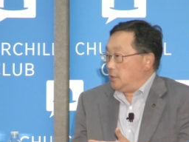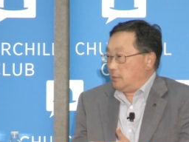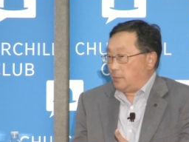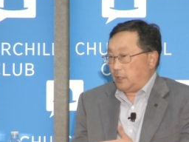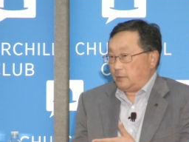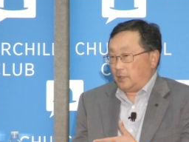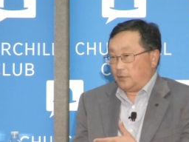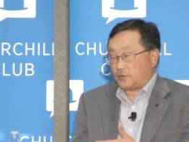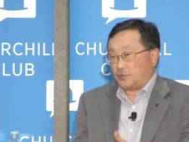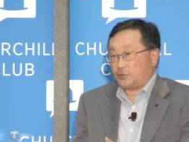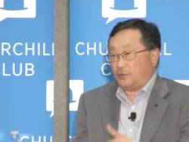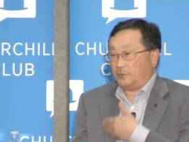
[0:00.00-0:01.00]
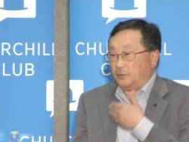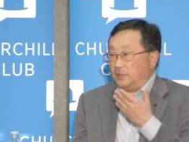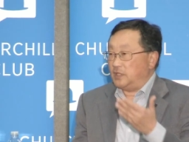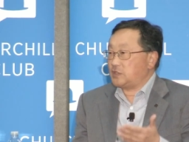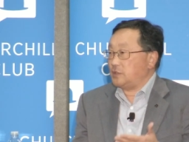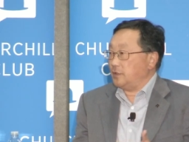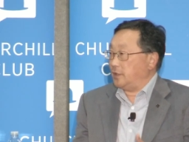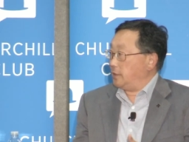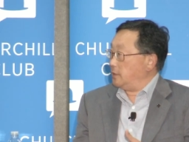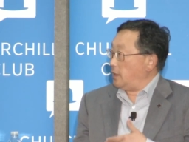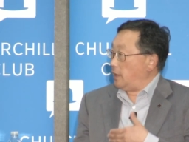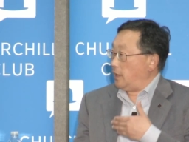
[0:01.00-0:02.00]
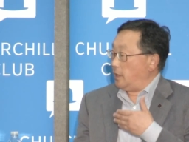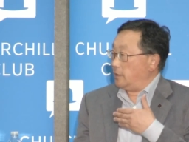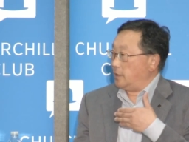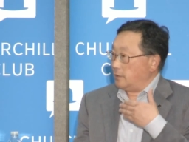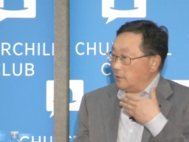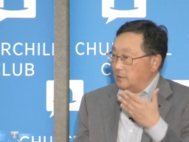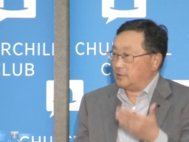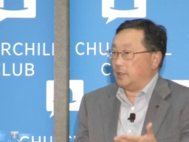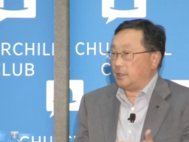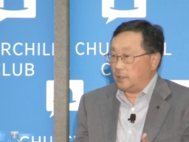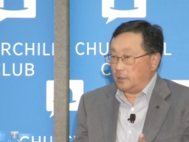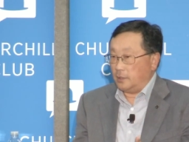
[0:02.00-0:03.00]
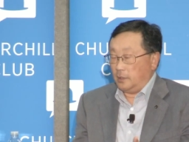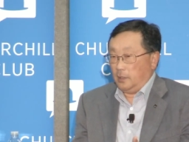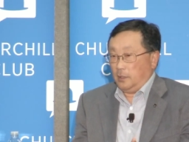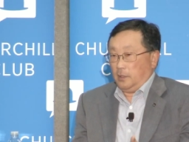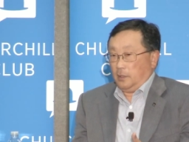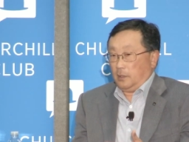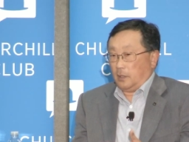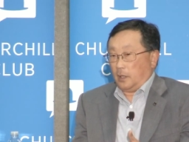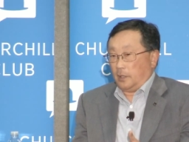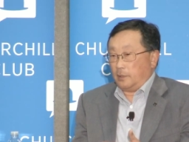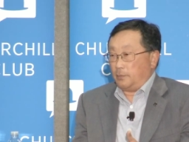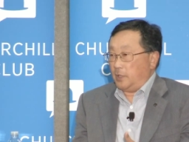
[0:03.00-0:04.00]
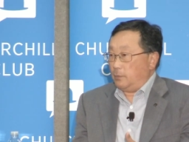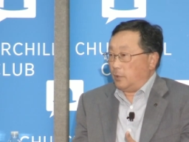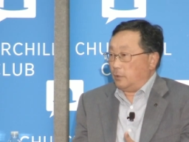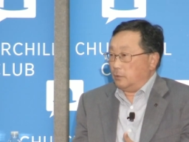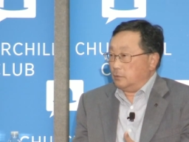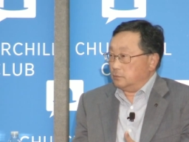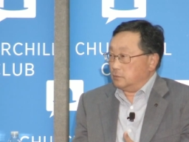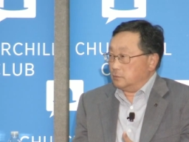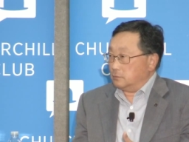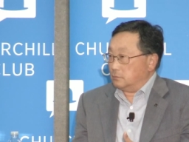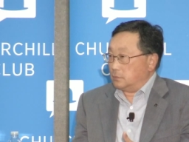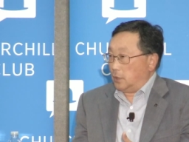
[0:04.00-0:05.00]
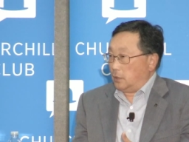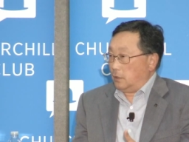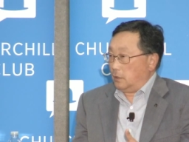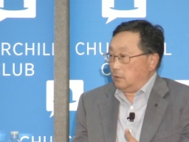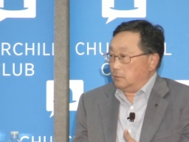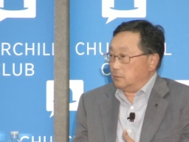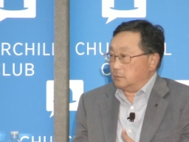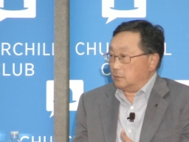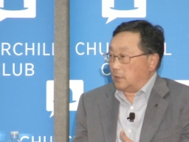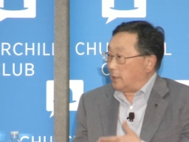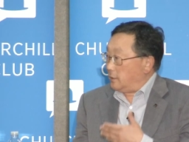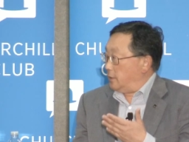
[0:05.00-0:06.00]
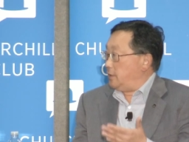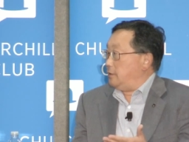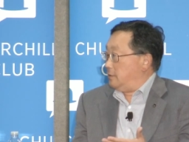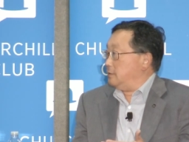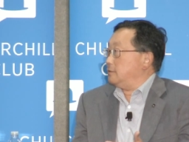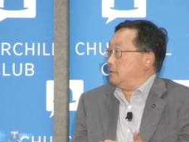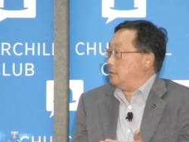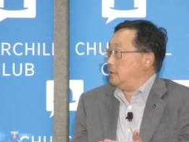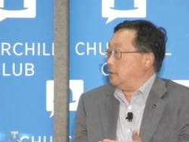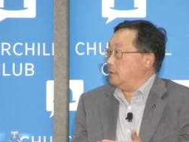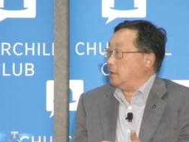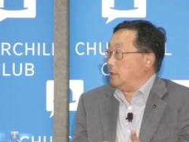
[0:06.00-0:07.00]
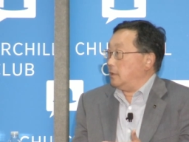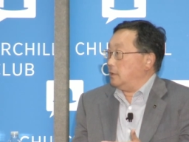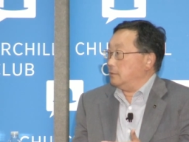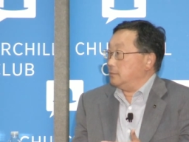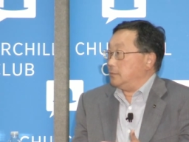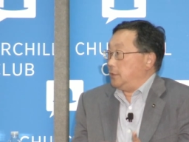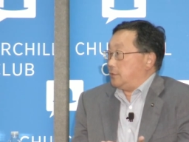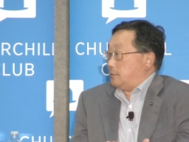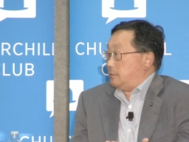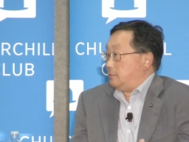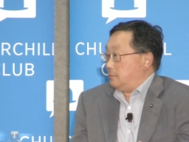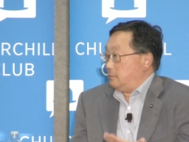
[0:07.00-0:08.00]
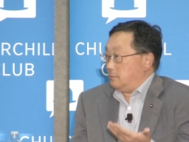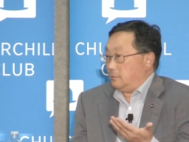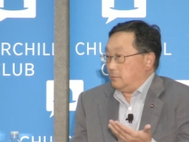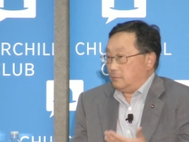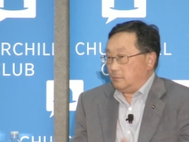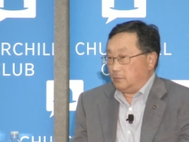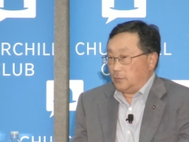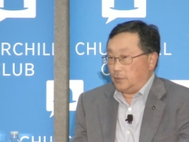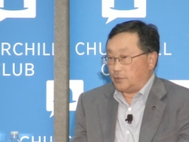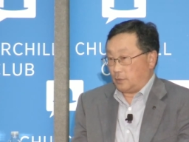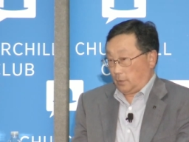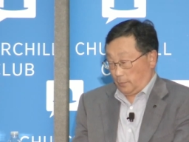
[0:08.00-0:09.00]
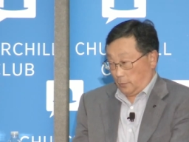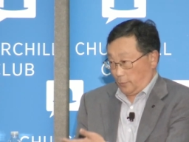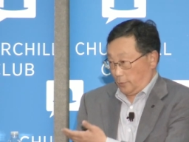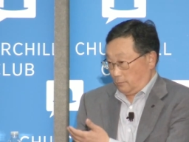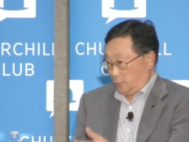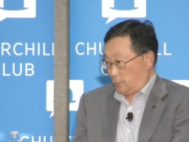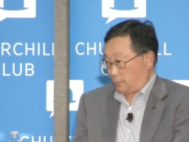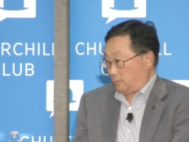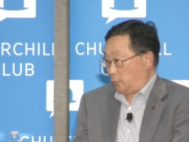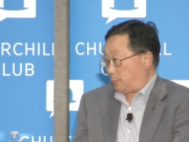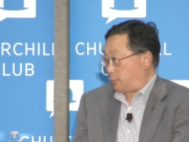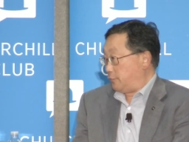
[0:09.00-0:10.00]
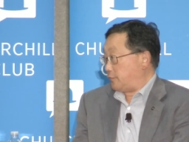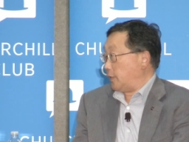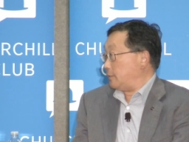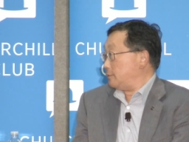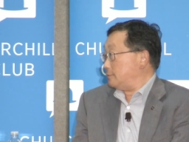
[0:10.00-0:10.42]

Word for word: But there's a certain listening and, and not taking other people you know, lightly, um, it's, it's, I mean, we, we, we proved that.